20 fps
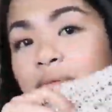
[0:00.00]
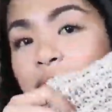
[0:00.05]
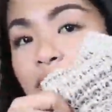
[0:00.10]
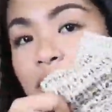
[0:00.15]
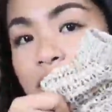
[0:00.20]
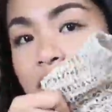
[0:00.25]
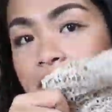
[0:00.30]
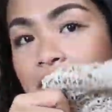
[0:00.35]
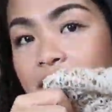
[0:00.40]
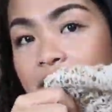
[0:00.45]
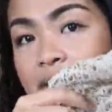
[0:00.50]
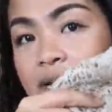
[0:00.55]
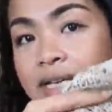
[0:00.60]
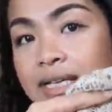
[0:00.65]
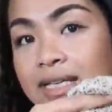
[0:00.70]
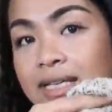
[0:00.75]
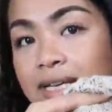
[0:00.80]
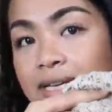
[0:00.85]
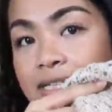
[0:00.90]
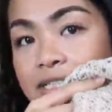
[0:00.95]
pretty
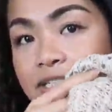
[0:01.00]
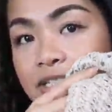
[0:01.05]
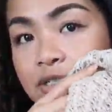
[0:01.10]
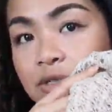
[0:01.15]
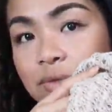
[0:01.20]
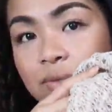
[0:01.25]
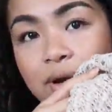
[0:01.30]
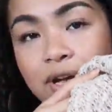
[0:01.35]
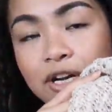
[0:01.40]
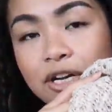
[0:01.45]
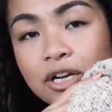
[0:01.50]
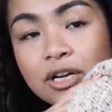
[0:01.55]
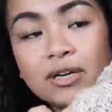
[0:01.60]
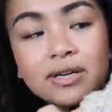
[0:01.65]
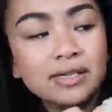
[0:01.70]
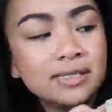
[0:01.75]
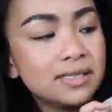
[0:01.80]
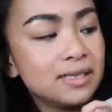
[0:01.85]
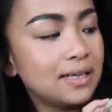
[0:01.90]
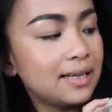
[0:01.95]
knit sweater.
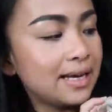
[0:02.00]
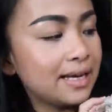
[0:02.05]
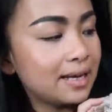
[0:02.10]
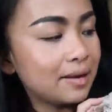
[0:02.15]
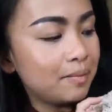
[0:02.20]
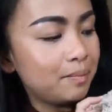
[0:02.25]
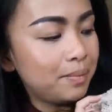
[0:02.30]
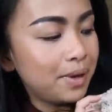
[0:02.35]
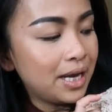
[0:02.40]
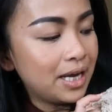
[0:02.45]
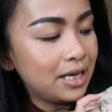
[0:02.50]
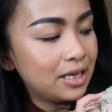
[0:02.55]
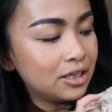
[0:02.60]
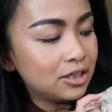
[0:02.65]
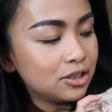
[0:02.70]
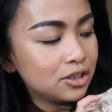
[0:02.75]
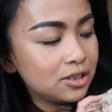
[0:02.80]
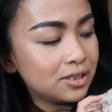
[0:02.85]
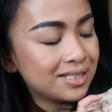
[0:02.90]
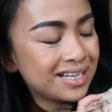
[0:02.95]
It's like a
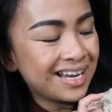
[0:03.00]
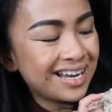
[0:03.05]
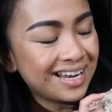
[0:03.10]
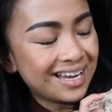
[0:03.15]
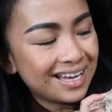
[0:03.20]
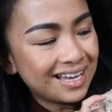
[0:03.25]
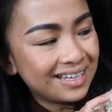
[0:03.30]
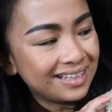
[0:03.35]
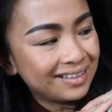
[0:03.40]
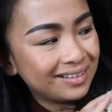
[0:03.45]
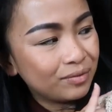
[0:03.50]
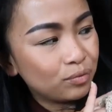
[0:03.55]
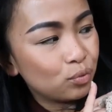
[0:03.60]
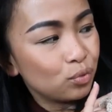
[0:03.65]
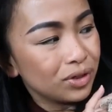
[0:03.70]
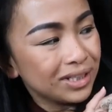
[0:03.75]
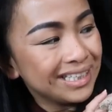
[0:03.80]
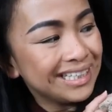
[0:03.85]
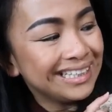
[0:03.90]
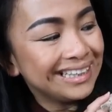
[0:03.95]
beige tan,
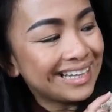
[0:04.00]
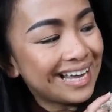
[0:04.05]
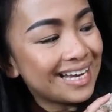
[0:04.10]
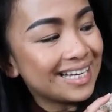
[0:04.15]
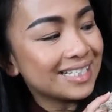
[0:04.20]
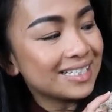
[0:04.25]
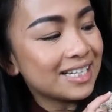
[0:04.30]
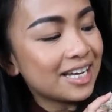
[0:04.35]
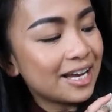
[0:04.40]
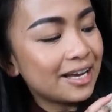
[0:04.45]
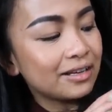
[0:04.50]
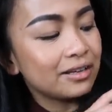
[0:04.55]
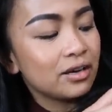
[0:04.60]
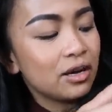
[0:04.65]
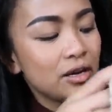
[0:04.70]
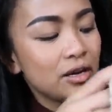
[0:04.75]
really light tan